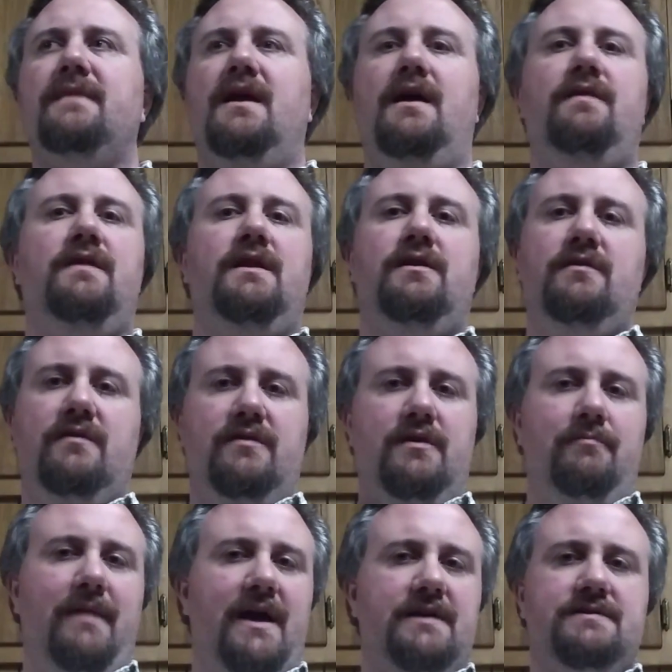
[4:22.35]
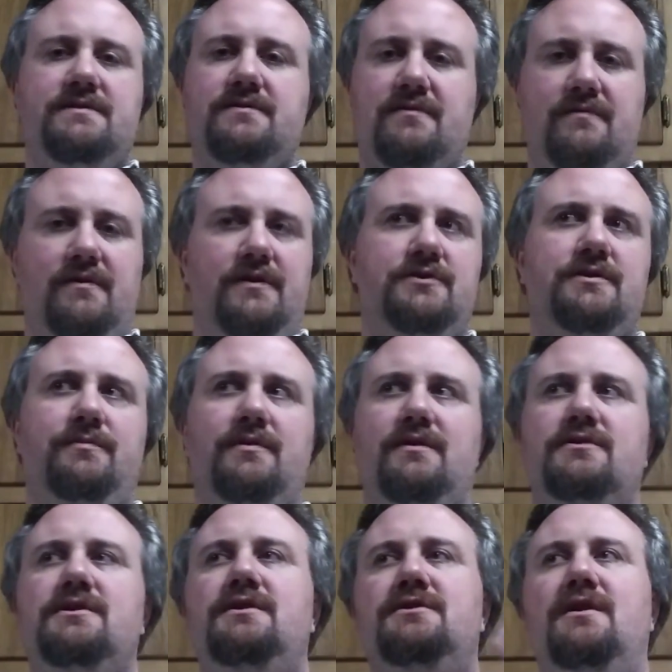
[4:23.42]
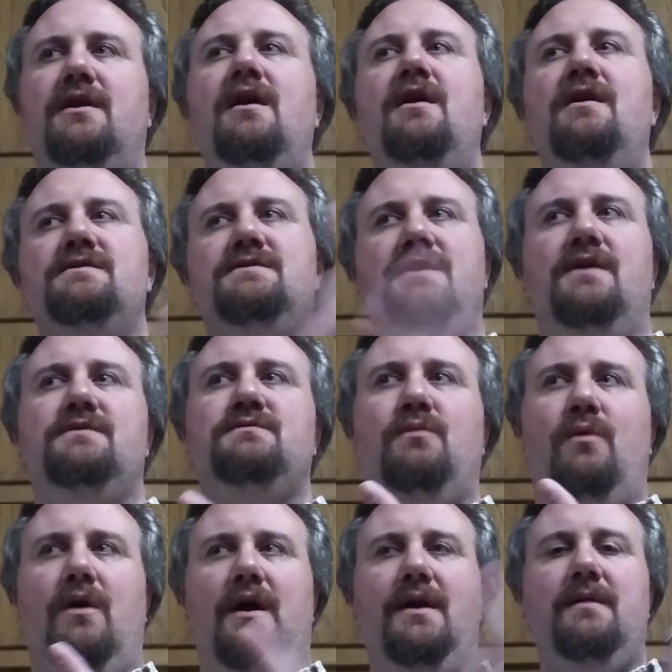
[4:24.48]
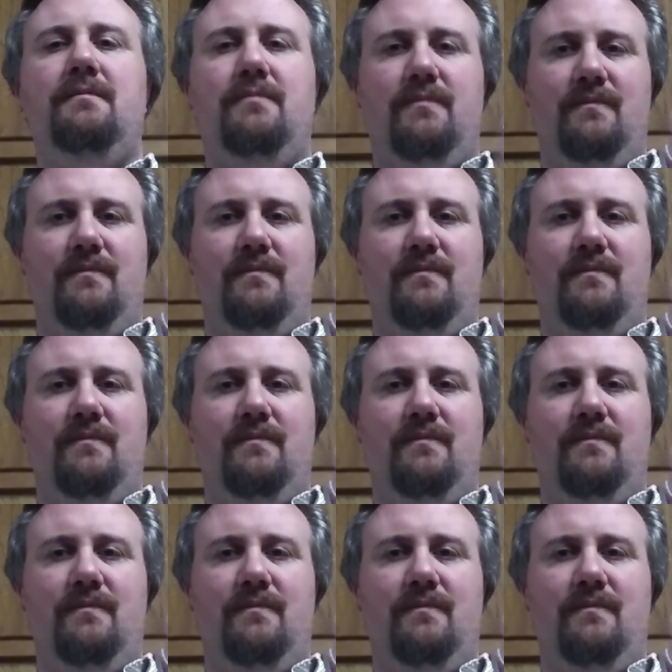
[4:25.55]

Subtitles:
And then the masks are really cheap. You can change it. So that was one.